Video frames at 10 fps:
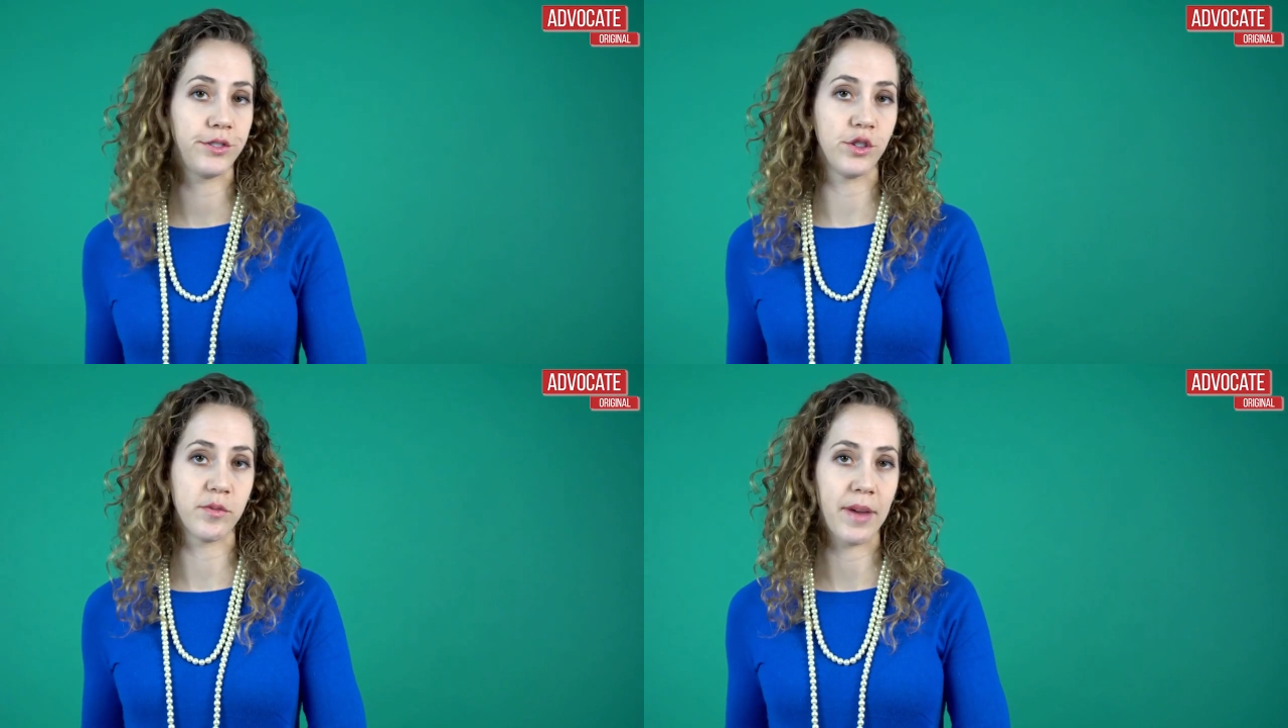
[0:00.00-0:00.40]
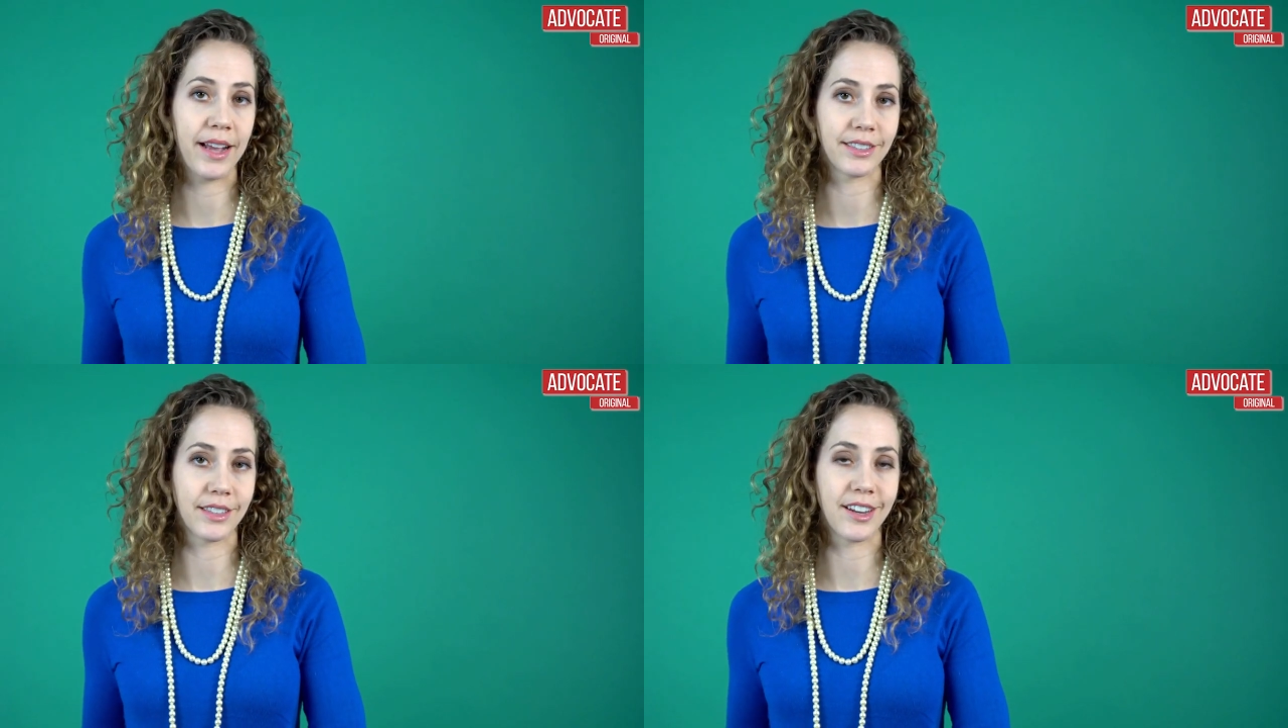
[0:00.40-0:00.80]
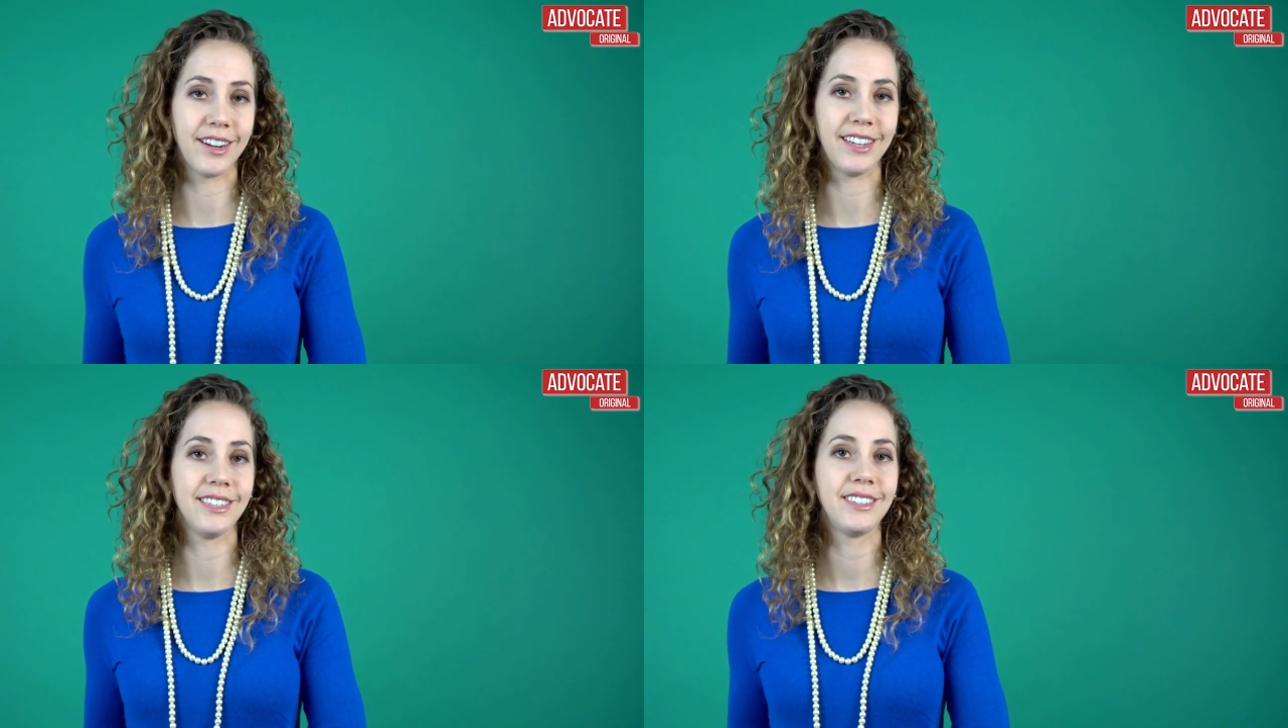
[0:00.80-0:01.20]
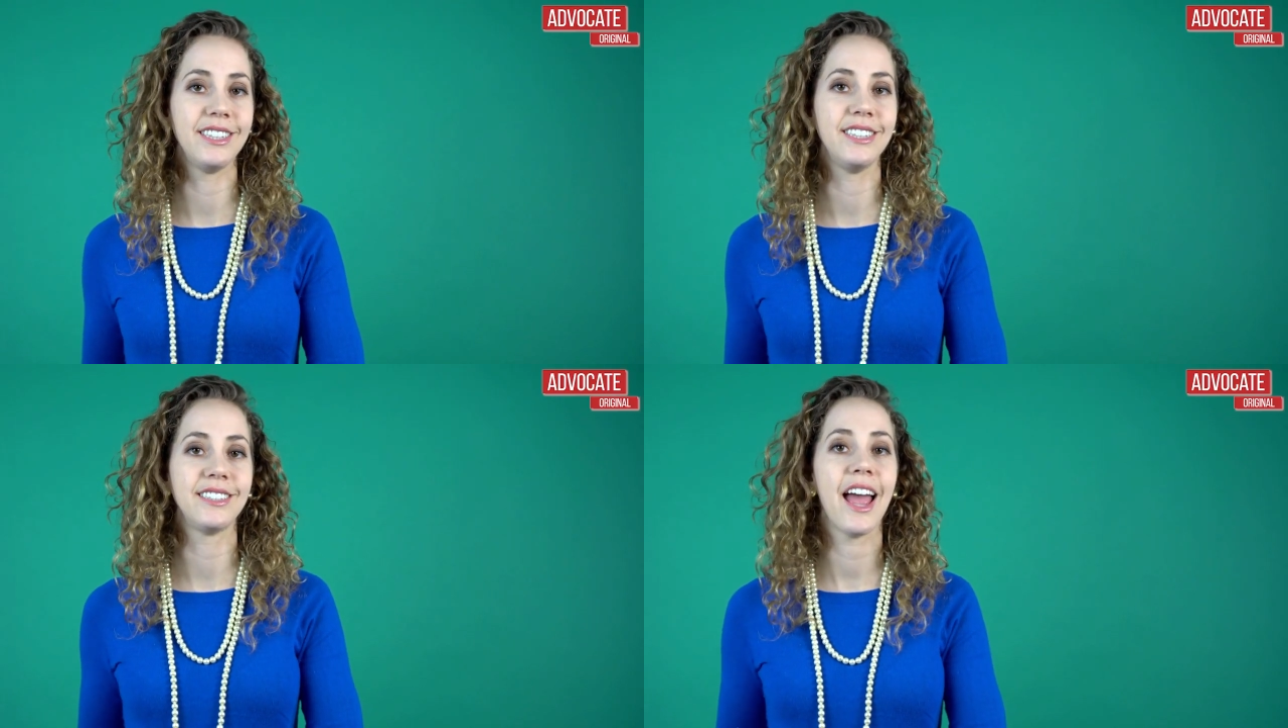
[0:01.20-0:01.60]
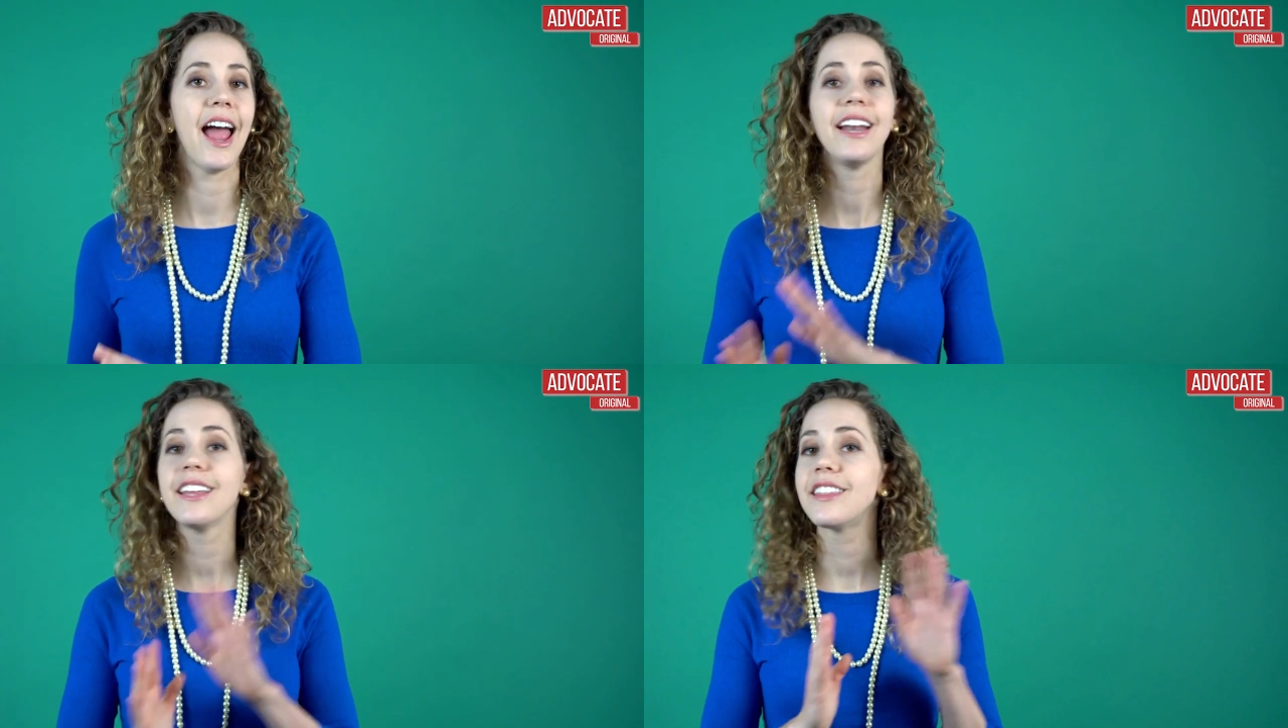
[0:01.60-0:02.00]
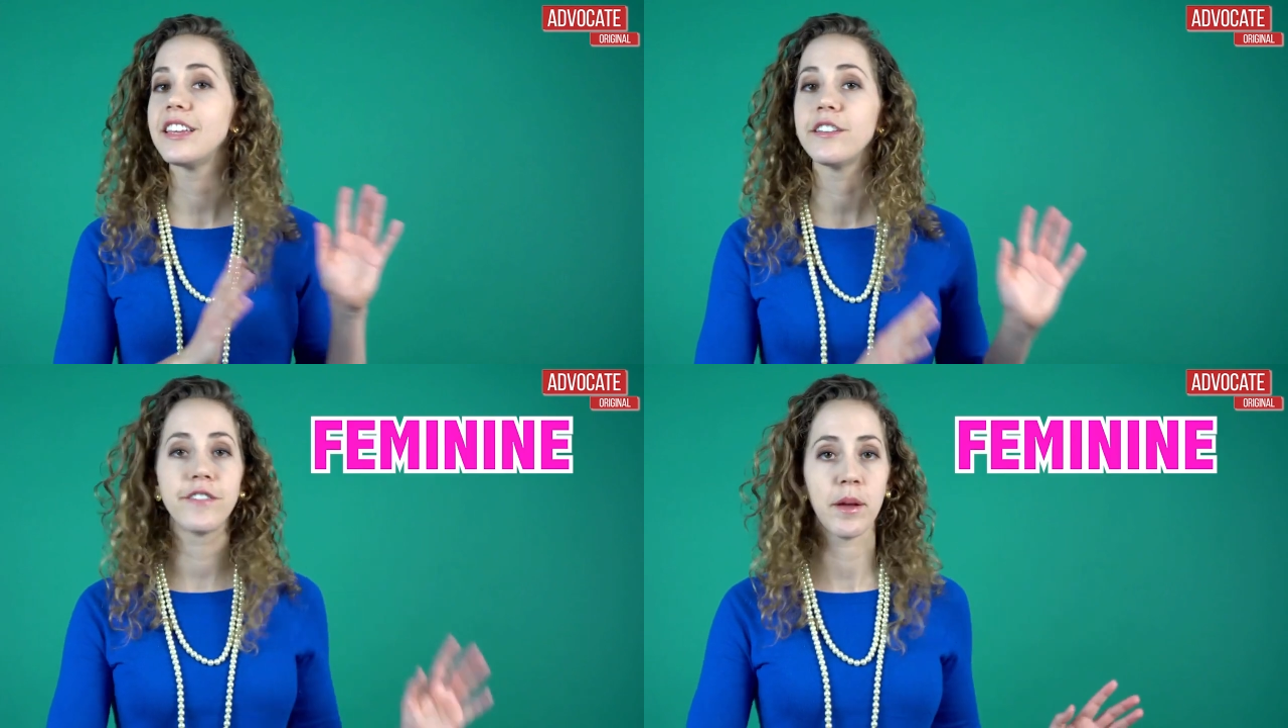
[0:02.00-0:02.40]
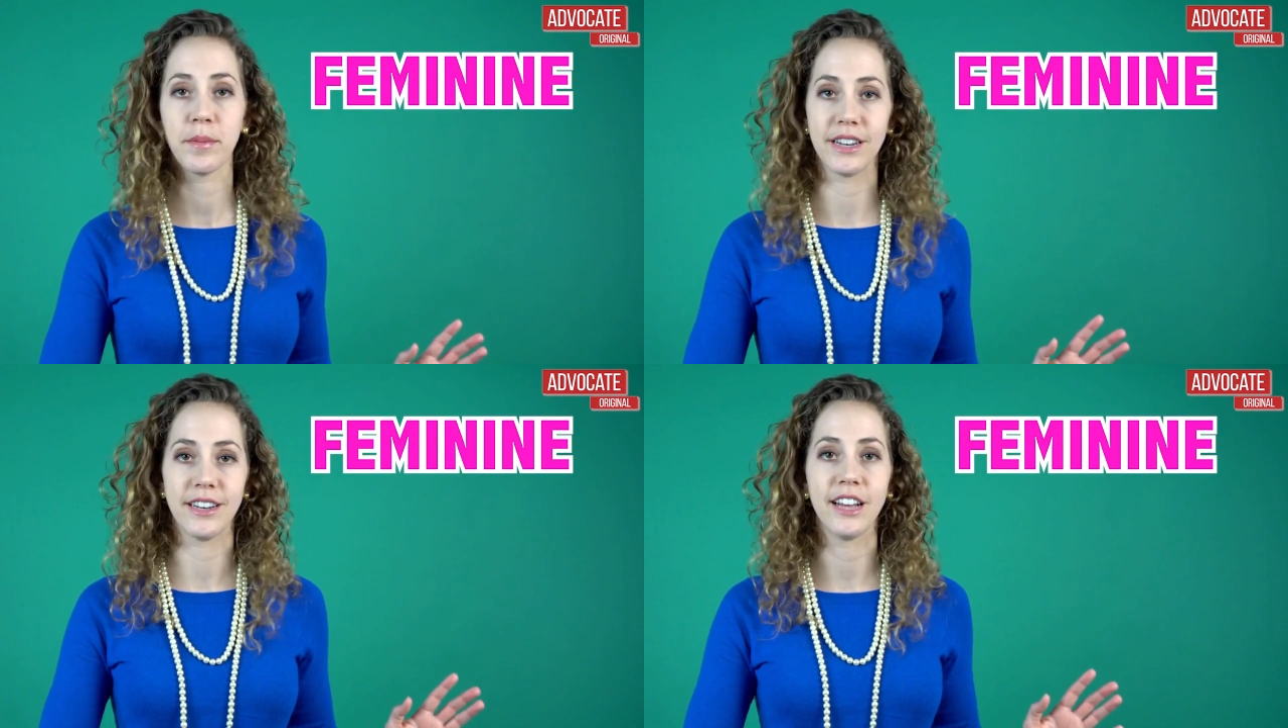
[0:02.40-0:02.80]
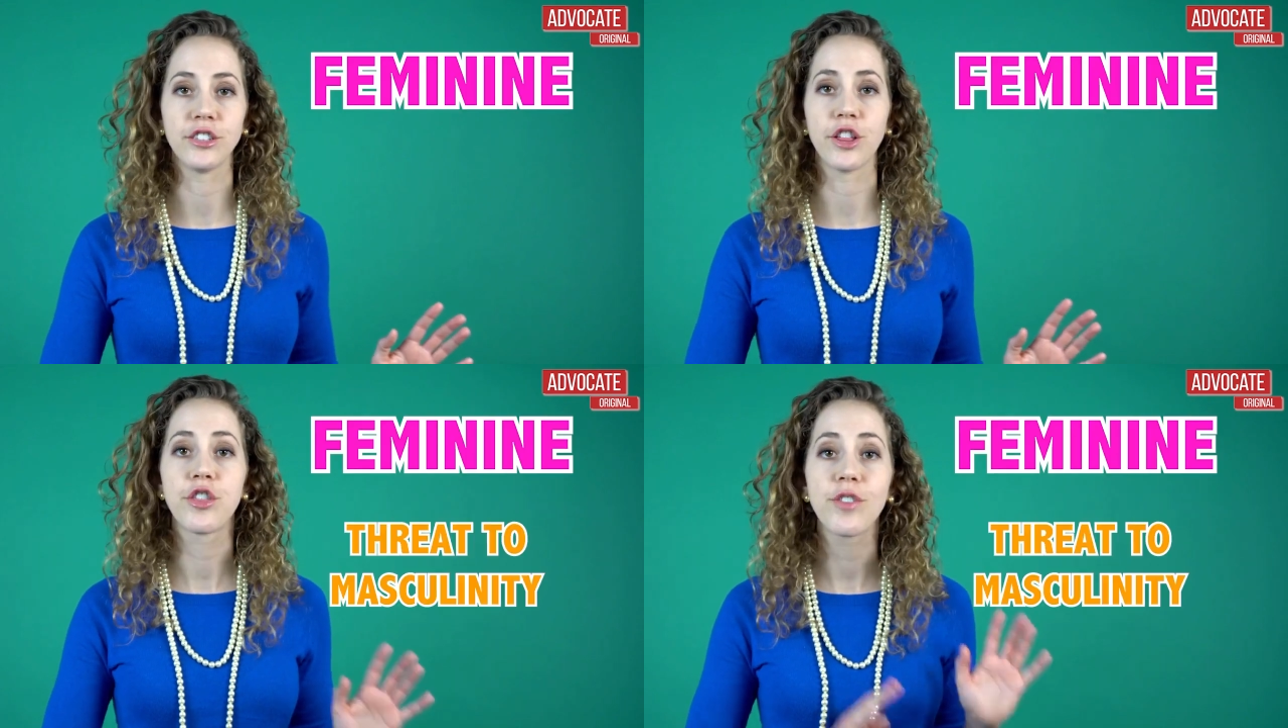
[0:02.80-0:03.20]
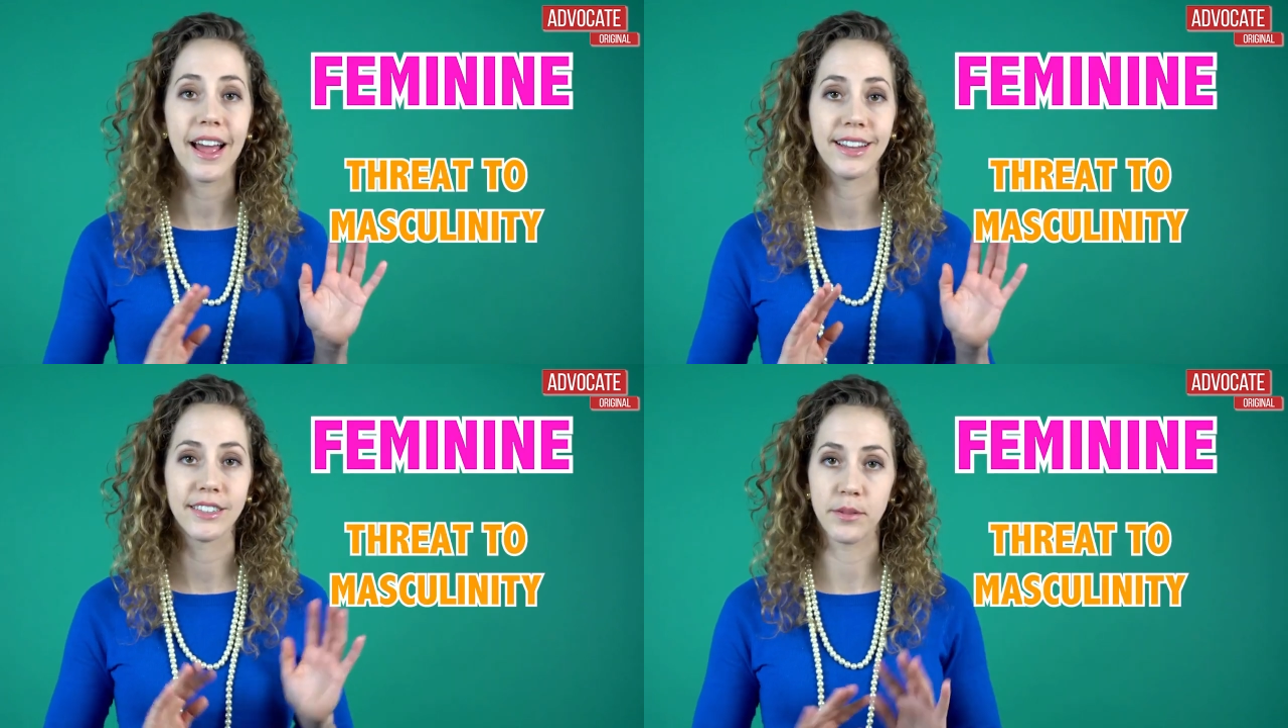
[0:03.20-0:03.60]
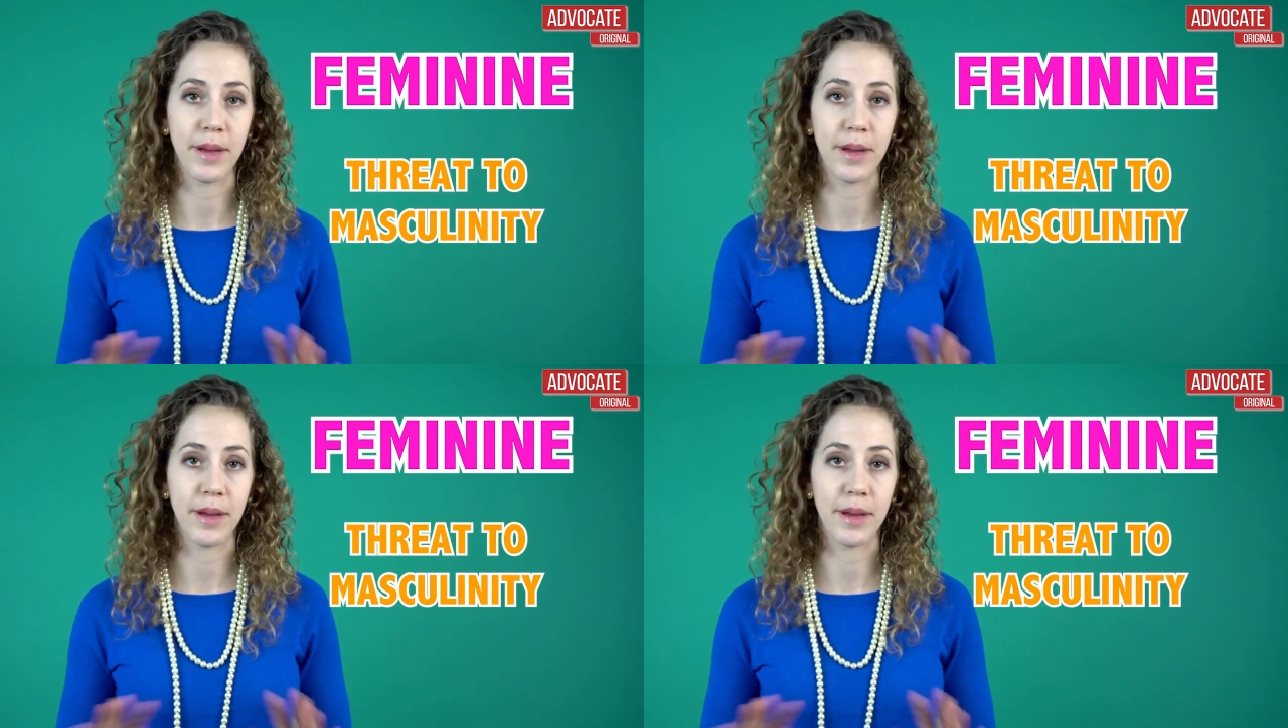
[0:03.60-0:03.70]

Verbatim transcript: view of masculinity sees anything feminine as a threat to